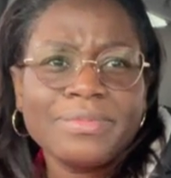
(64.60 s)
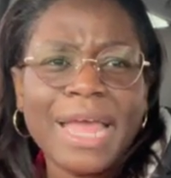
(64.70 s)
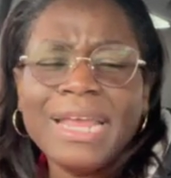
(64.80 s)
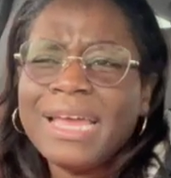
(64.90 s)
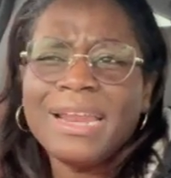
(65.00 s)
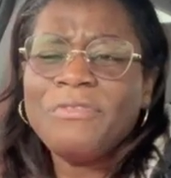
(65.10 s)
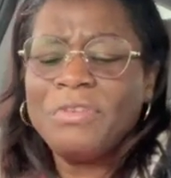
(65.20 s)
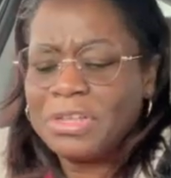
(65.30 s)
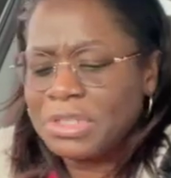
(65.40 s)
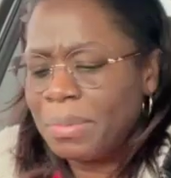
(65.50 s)
I kind of
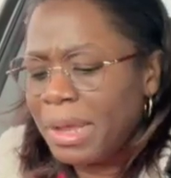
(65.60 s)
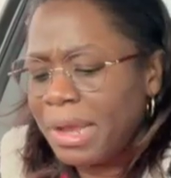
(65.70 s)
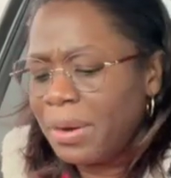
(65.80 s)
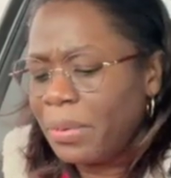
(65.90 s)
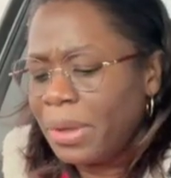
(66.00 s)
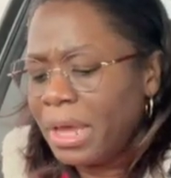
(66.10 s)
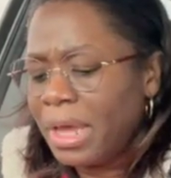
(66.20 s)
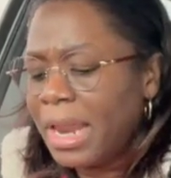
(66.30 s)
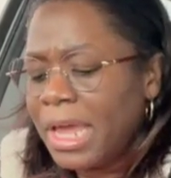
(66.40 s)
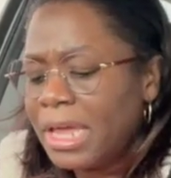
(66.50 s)
feel some kind of
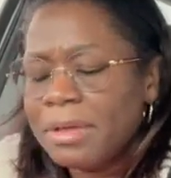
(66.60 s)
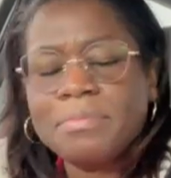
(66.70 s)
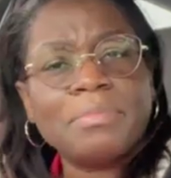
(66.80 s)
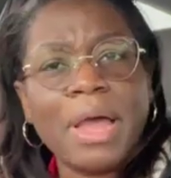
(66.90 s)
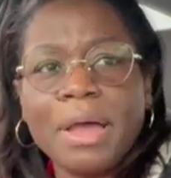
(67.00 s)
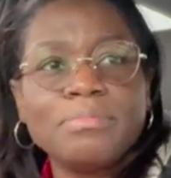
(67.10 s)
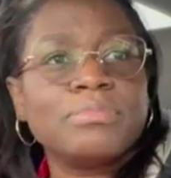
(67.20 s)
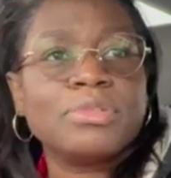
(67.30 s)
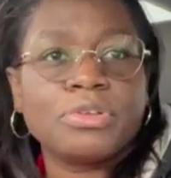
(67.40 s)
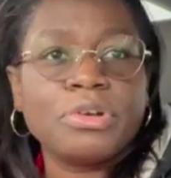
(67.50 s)
way. Like
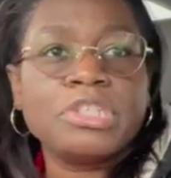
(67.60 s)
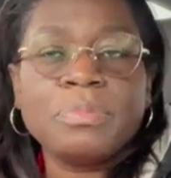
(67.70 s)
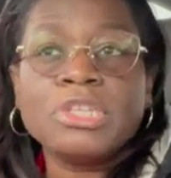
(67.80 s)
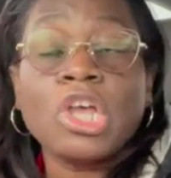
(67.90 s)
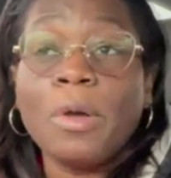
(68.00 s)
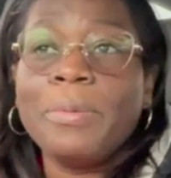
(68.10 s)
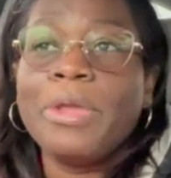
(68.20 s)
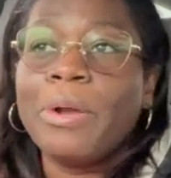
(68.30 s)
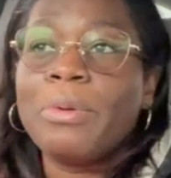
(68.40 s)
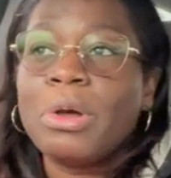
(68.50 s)
Christmas up
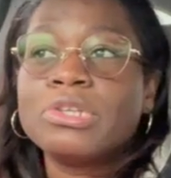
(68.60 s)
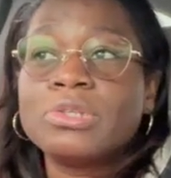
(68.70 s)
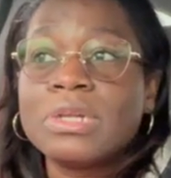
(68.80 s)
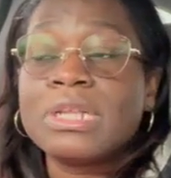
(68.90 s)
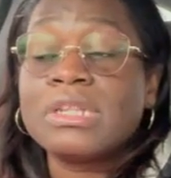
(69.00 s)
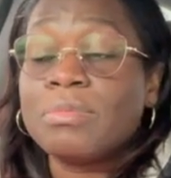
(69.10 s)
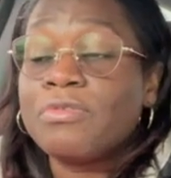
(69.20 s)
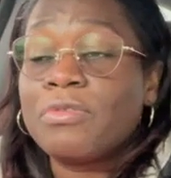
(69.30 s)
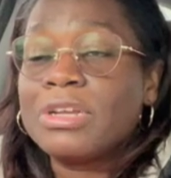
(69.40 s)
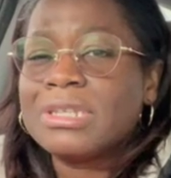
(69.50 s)
here without snow, as I said
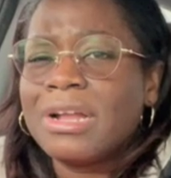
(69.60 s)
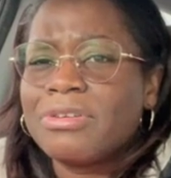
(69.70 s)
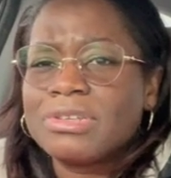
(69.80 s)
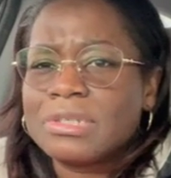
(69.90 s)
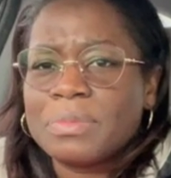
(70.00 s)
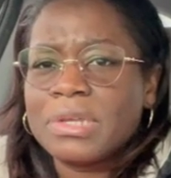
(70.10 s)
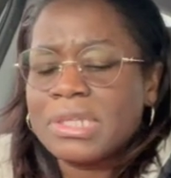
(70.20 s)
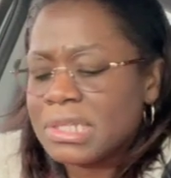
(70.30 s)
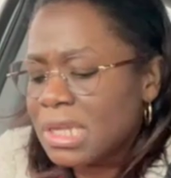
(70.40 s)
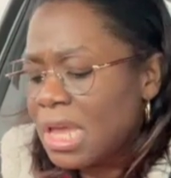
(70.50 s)
before, it's not
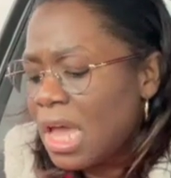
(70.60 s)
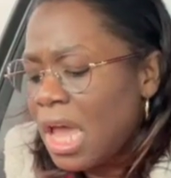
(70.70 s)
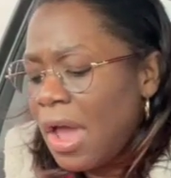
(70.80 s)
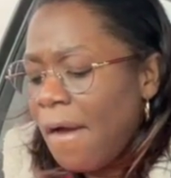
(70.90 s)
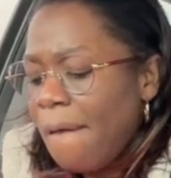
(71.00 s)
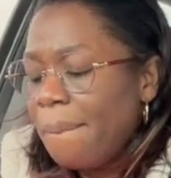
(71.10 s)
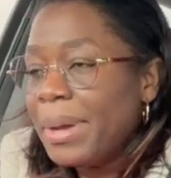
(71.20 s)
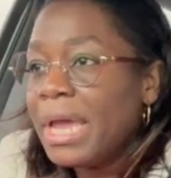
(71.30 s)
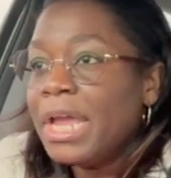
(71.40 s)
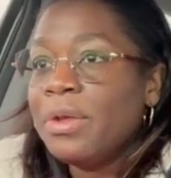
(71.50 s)
Christmas.
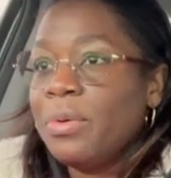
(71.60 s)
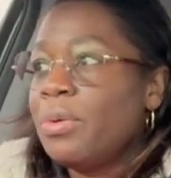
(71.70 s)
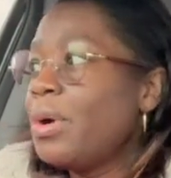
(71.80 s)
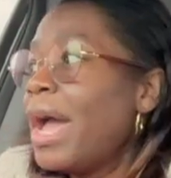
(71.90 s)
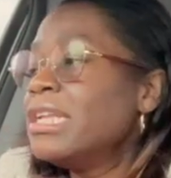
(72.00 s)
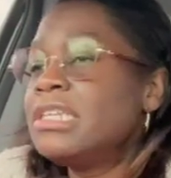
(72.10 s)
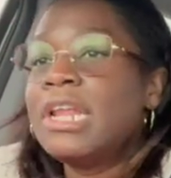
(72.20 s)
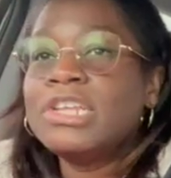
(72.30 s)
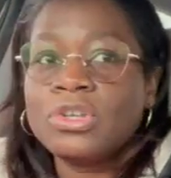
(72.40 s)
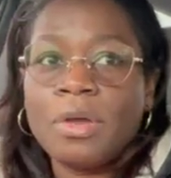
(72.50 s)
But anyway, I did
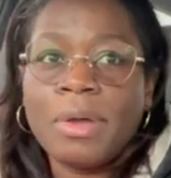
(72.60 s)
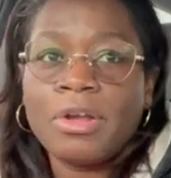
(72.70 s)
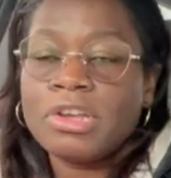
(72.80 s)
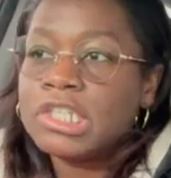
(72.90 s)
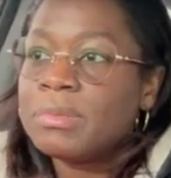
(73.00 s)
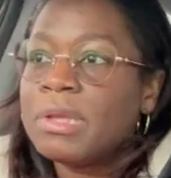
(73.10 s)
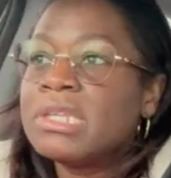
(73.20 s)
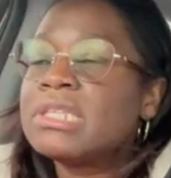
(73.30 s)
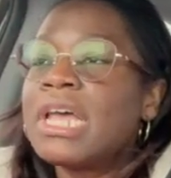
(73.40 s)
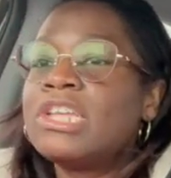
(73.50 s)
enjoy my
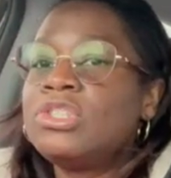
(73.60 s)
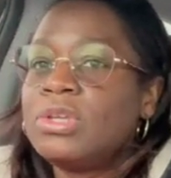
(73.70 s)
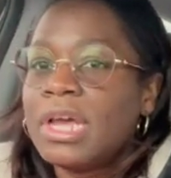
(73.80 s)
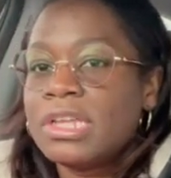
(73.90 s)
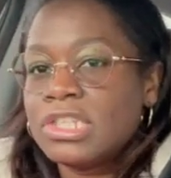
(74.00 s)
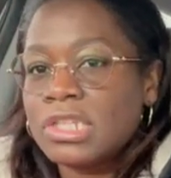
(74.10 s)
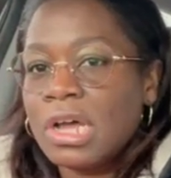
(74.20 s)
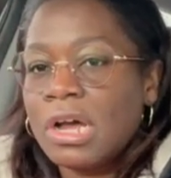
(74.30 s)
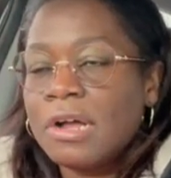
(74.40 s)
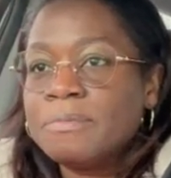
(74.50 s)
Christmas as you guys
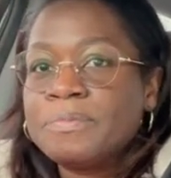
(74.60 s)
saw.